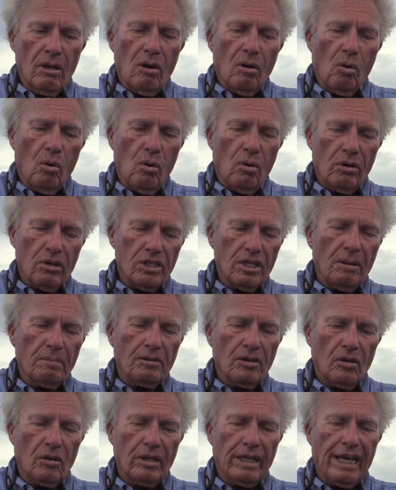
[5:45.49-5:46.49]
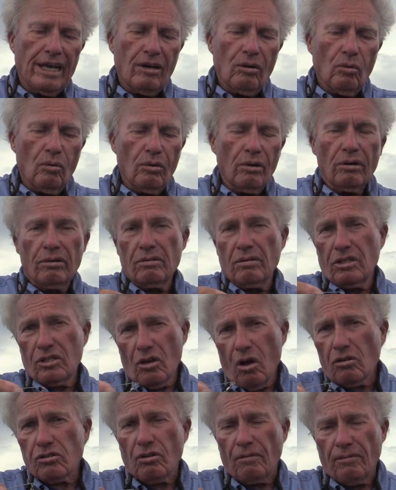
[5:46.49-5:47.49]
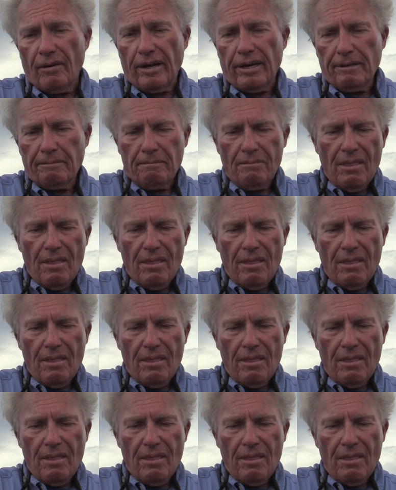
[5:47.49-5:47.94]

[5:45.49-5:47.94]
or something on that order is also fine.